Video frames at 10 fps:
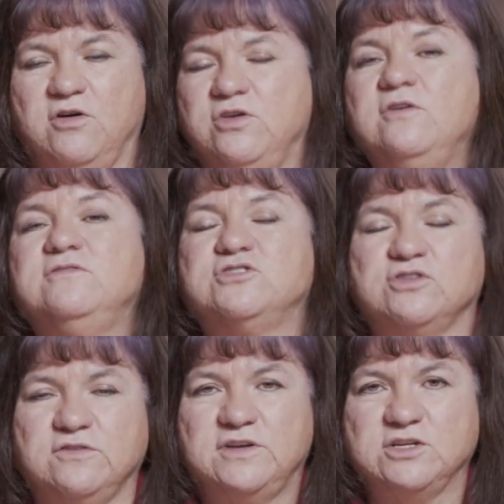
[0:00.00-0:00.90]
or you've
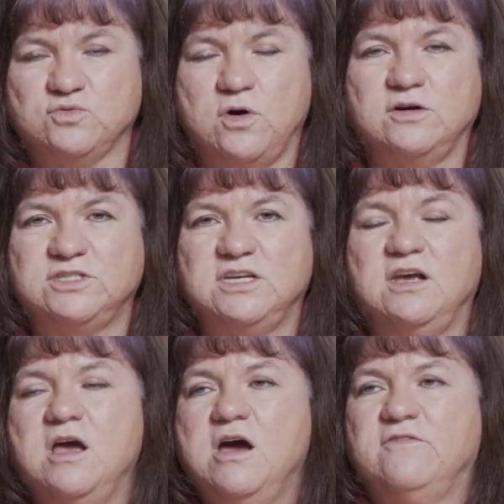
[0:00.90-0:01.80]
served as
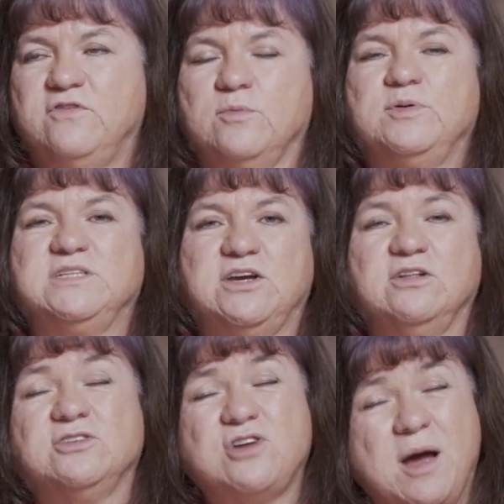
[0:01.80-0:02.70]
royalty for a
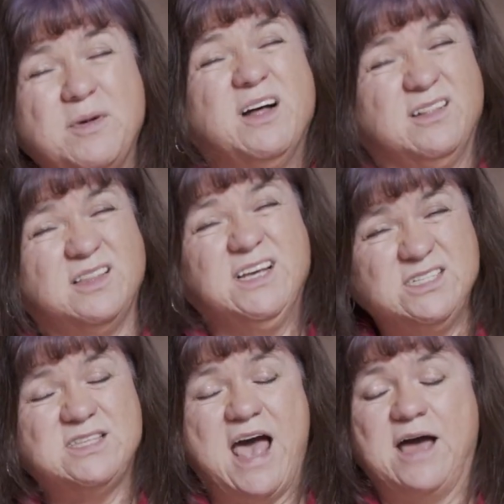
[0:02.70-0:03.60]
particular tribe,
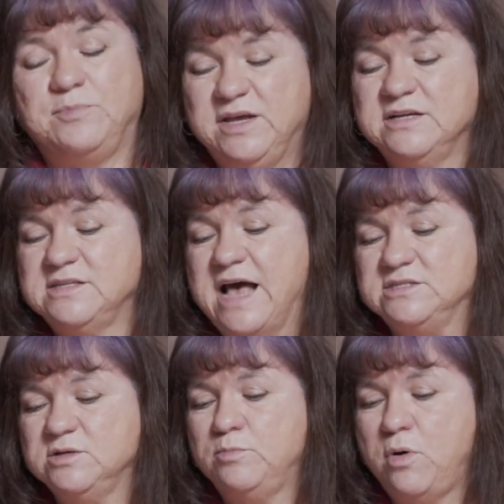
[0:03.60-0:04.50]
list that, because
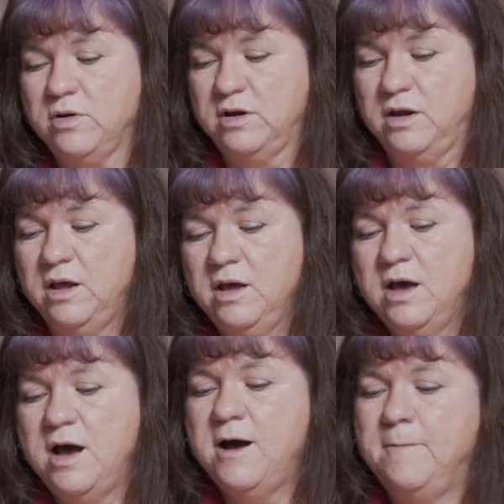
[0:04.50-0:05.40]
that's important.
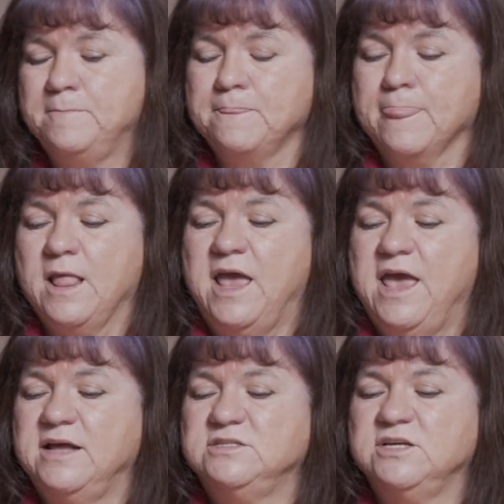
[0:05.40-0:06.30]

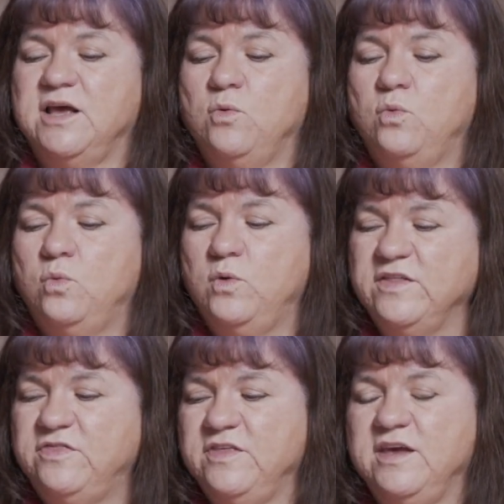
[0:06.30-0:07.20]
And
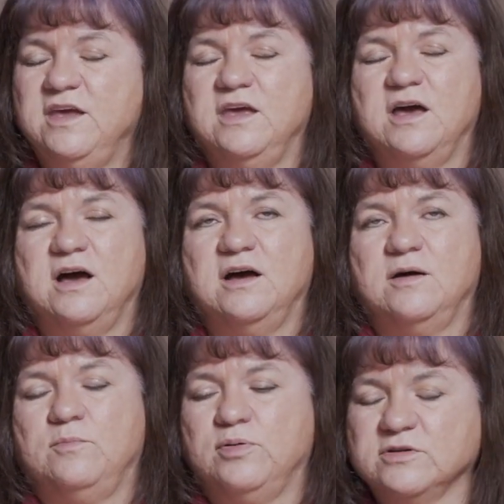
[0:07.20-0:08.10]
with the
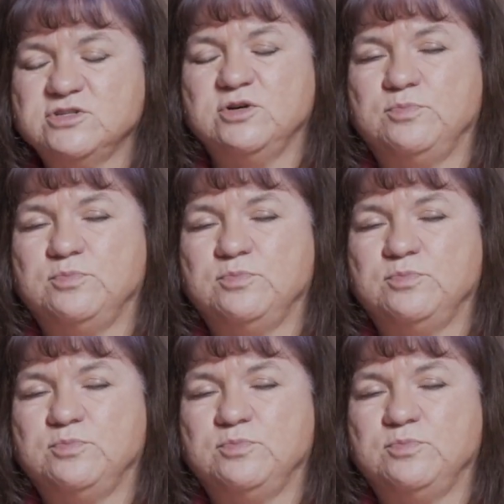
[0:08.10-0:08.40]
personal